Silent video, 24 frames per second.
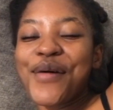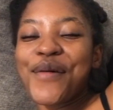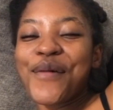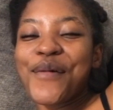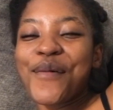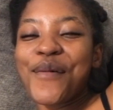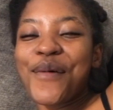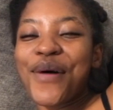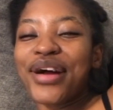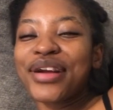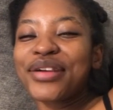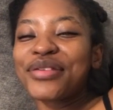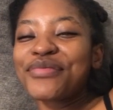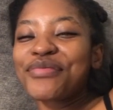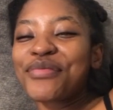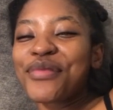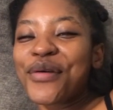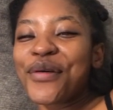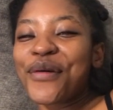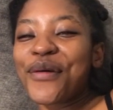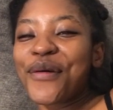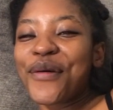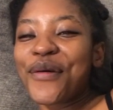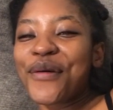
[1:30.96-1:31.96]
One
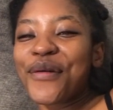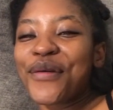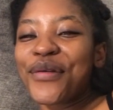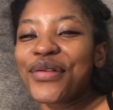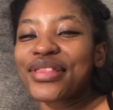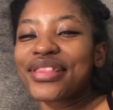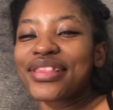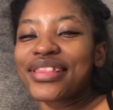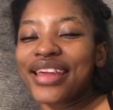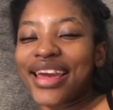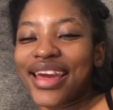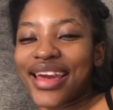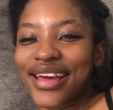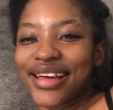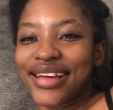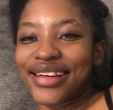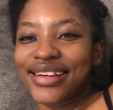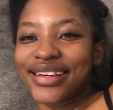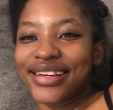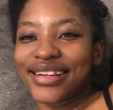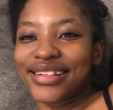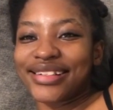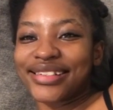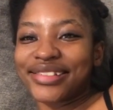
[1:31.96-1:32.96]
more thing
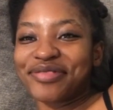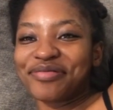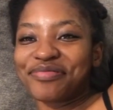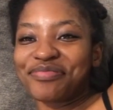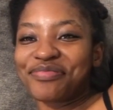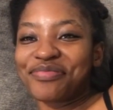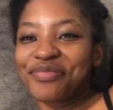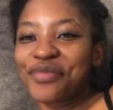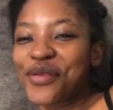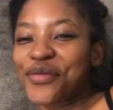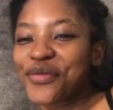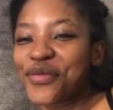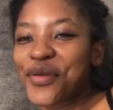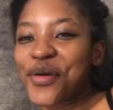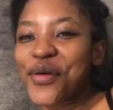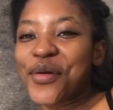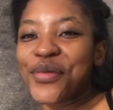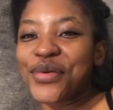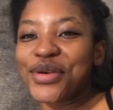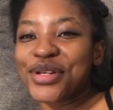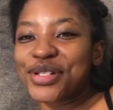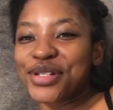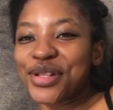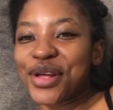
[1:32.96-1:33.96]
before
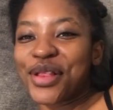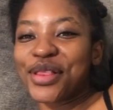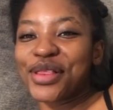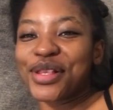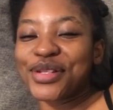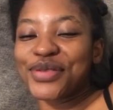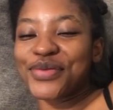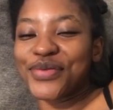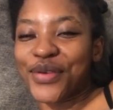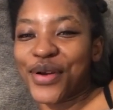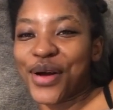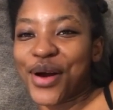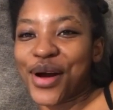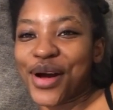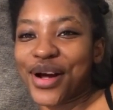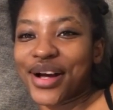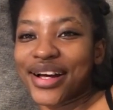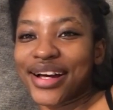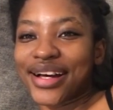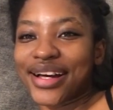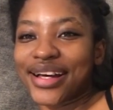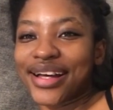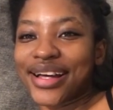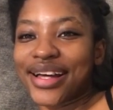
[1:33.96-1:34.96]
we start this vlog.
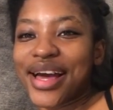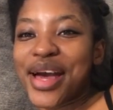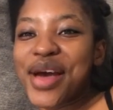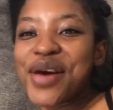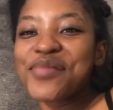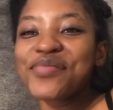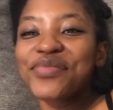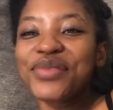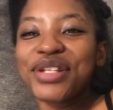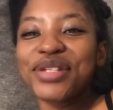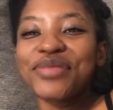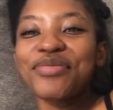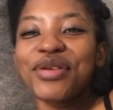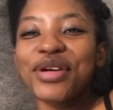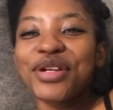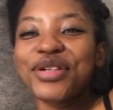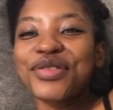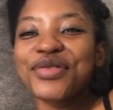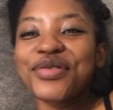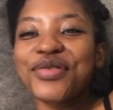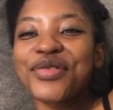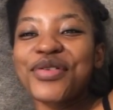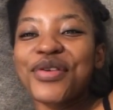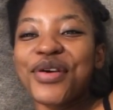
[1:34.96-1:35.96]
Please make
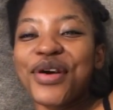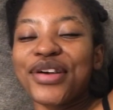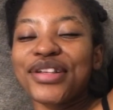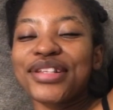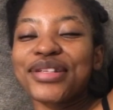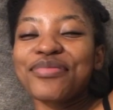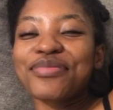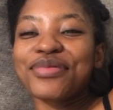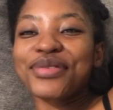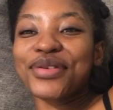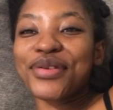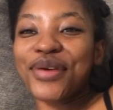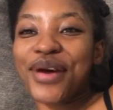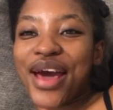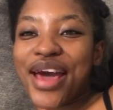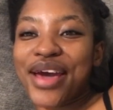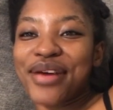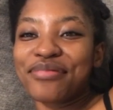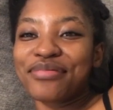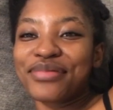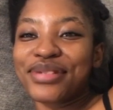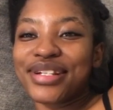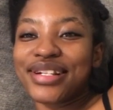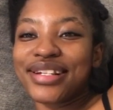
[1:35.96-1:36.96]
sure you are
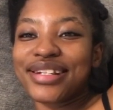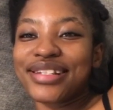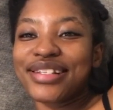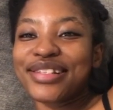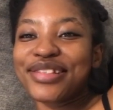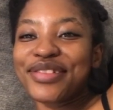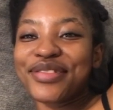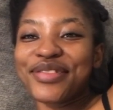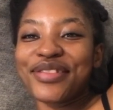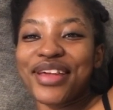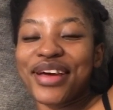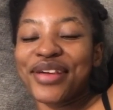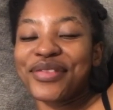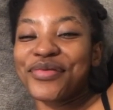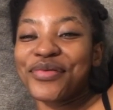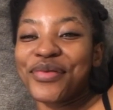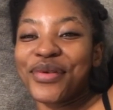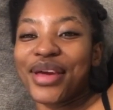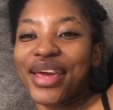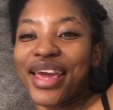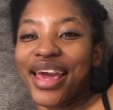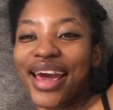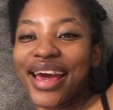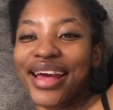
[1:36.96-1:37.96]
subscribed so that we
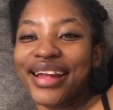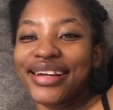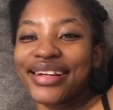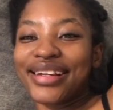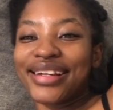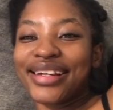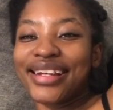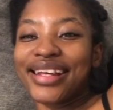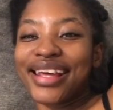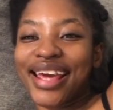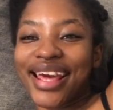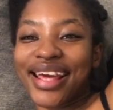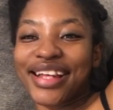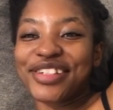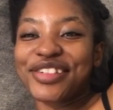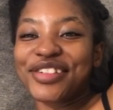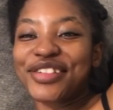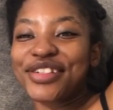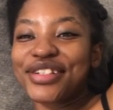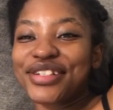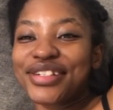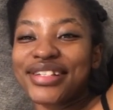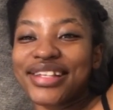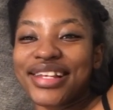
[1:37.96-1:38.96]
can get
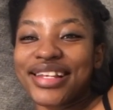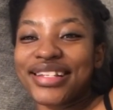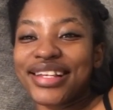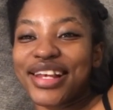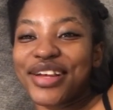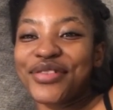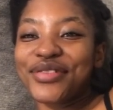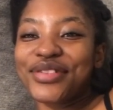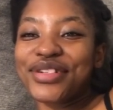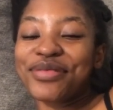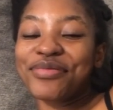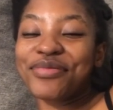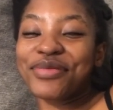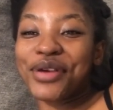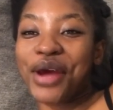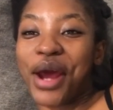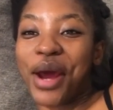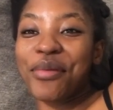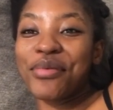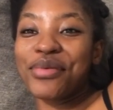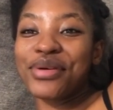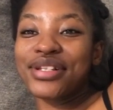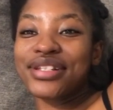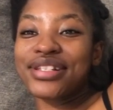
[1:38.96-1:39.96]
to 600
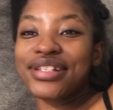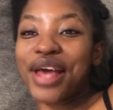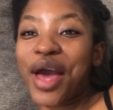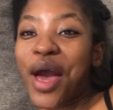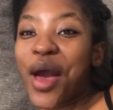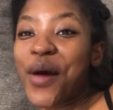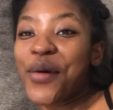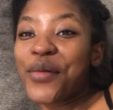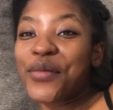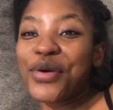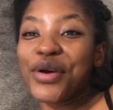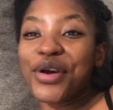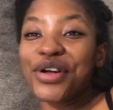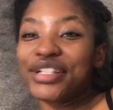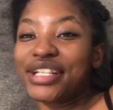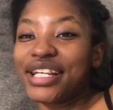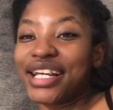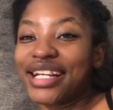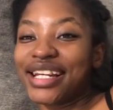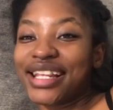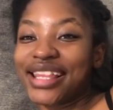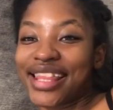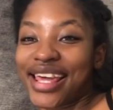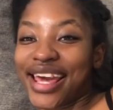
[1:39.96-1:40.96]
subscribers. We are
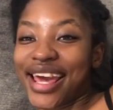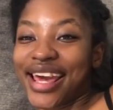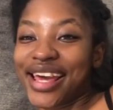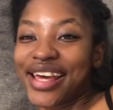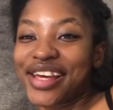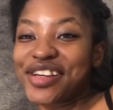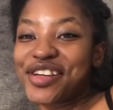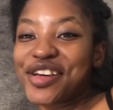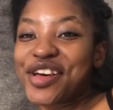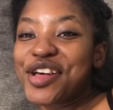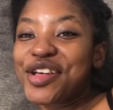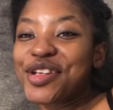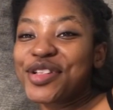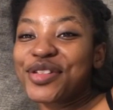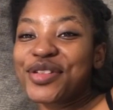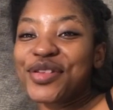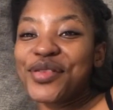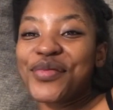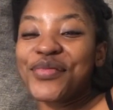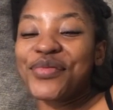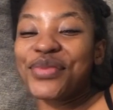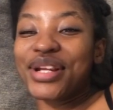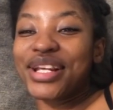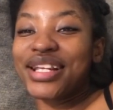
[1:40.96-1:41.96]
nearly there.
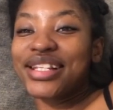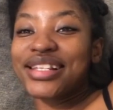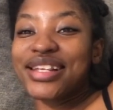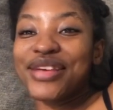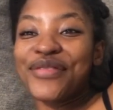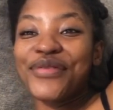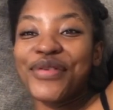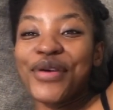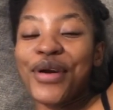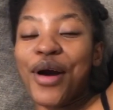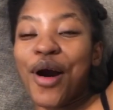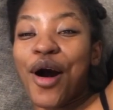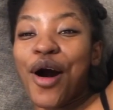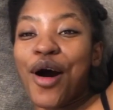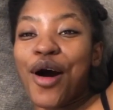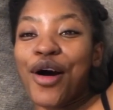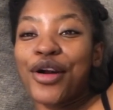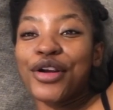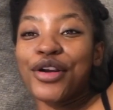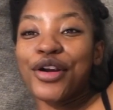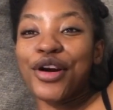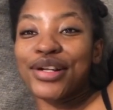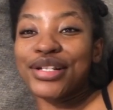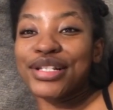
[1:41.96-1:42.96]
So please, if you
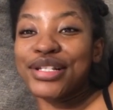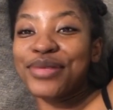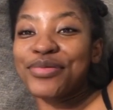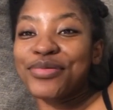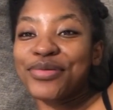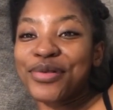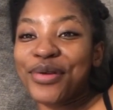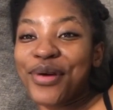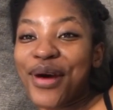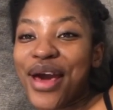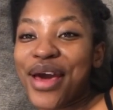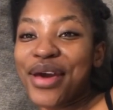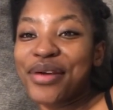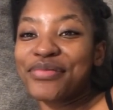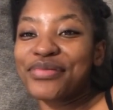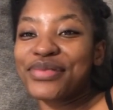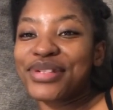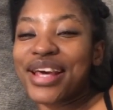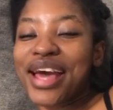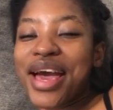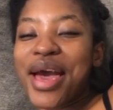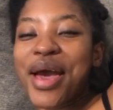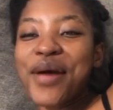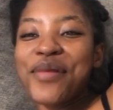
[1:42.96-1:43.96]
are not subscribed,
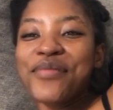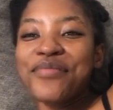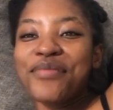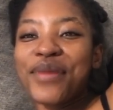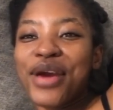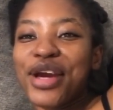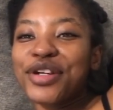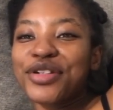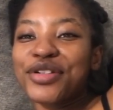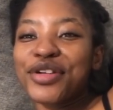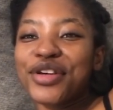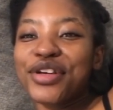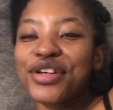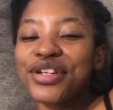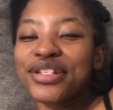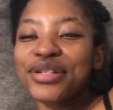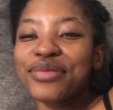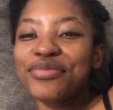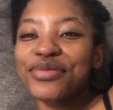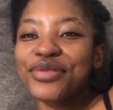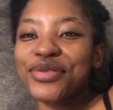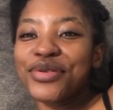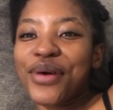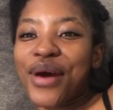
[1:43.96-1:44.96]
make sure you're
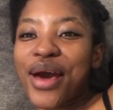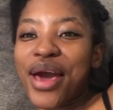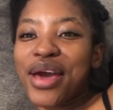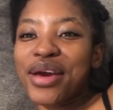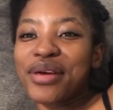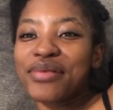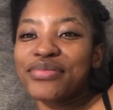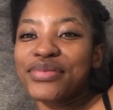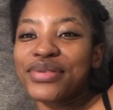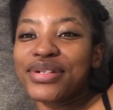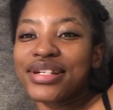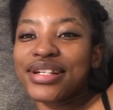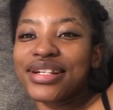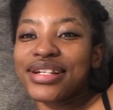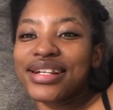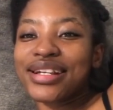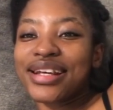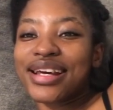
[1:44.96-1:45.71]
subscribed